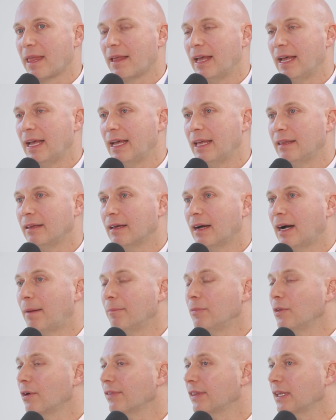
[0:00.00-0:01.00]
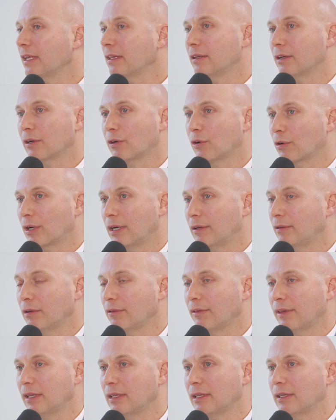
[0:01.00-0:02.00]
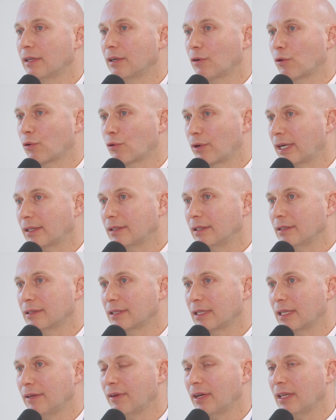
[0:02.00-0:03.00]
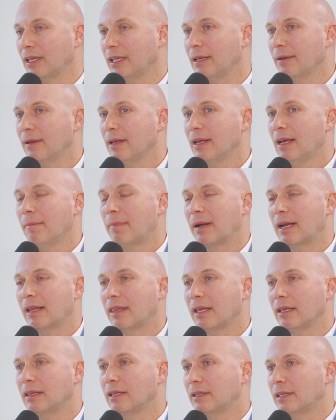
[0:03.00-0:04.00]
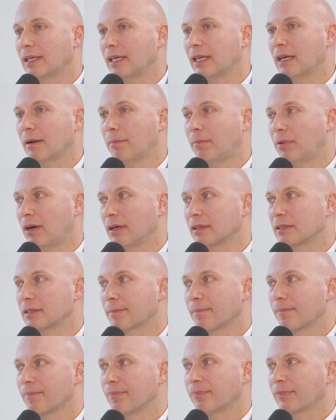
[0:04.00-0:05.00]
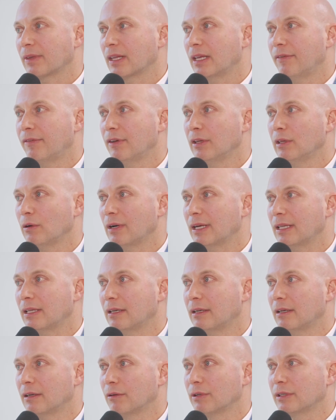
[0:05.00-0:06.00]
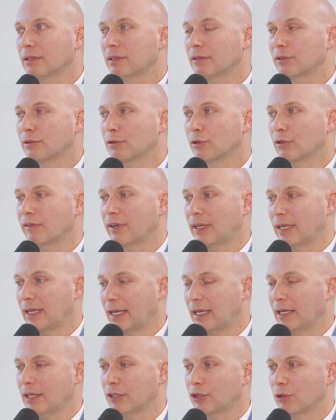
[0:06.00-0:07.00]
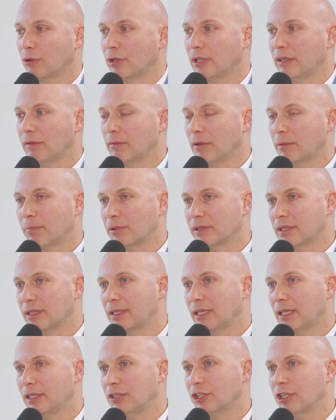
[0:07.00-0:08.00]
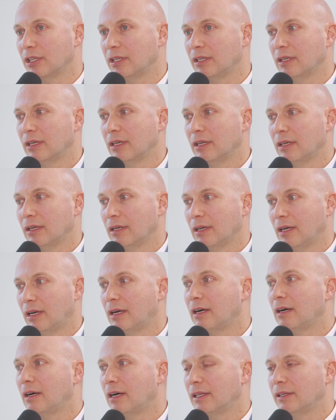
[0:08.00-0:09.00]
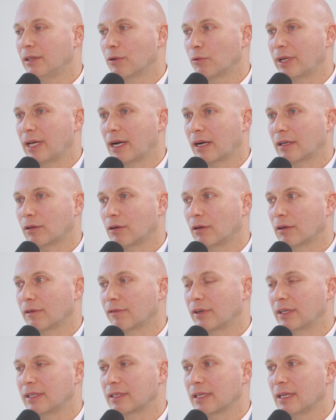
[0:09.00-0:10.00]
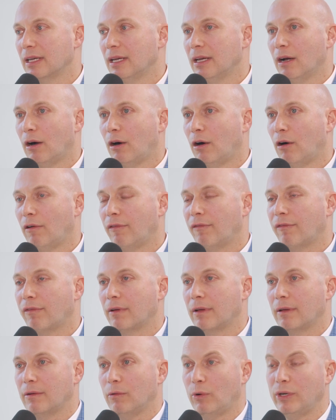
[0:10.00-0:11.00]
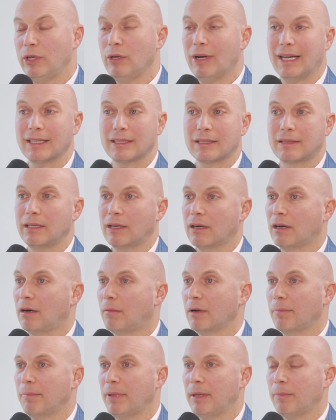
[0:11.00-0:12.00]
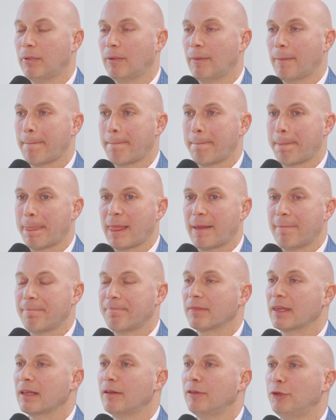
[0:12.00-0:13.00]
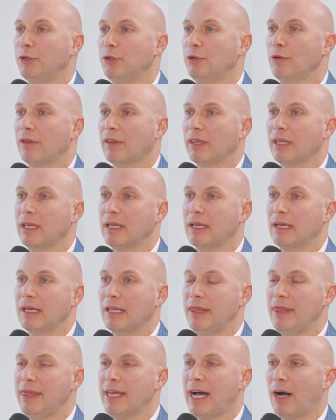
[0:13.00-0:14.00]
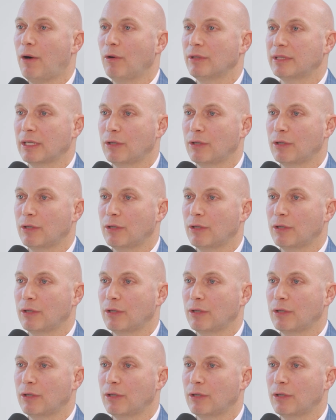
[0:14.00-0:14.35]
And I don't think that they're correcting significantly, but I think they're taking a pause. If you look at a recent survey, and again, I showed it in my presentation at the React conference, of when you ask the common people, do you think now it's a